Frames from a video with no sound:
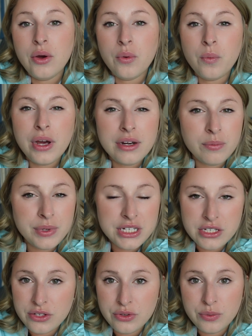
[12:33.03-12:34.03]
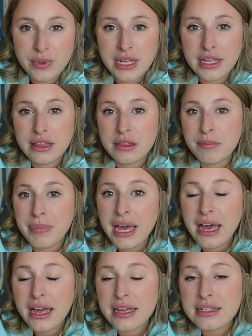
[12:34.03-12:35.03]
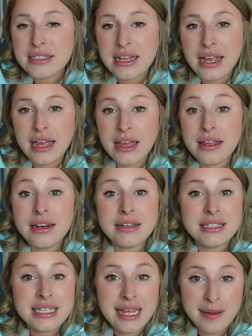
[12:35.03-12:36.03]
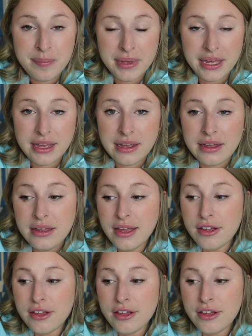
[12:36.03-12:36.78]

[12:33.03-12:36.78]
what we do with bags and tipping.